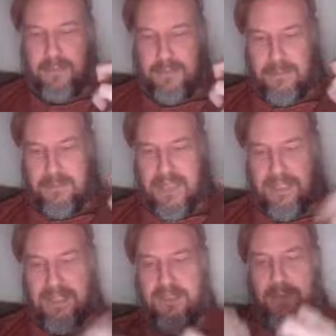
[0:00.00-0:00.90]

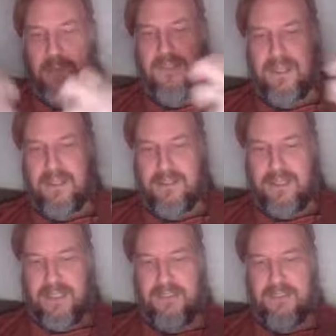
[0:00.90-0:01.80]
mechanisms that are
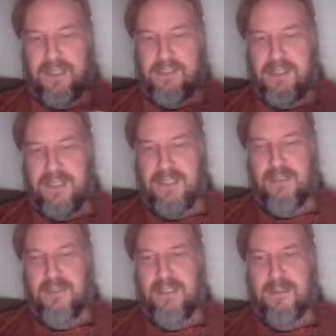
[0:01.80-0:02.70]
instantiating
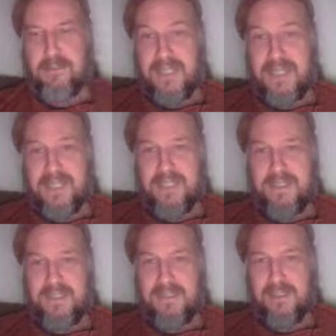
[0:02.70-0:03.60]
or that are
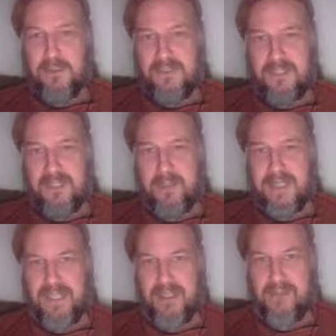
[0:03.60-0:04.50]
mediating linguistic
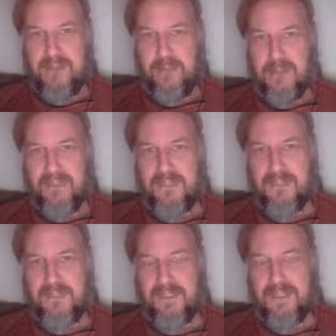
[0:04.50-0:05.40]
behavior?
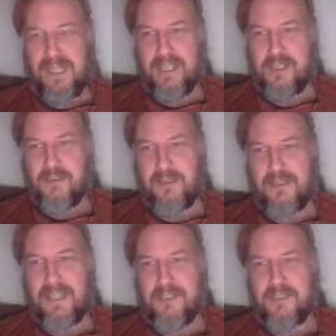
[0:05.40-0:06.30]
What's the actual
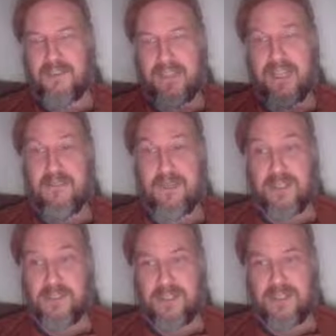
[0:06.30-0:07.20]
nature of that
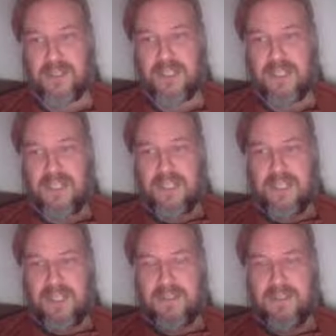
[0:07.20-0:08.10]
functioning
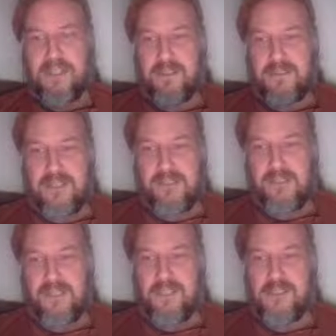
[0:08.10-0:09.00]
and the nature of the
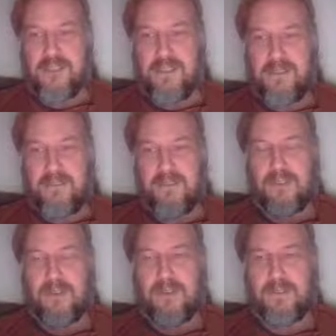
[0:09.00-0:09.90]
distinction?
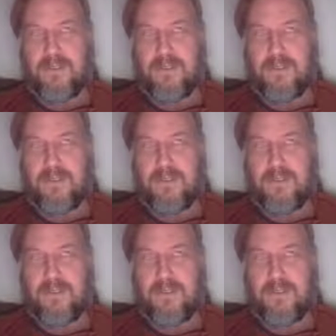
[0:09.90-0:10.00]
So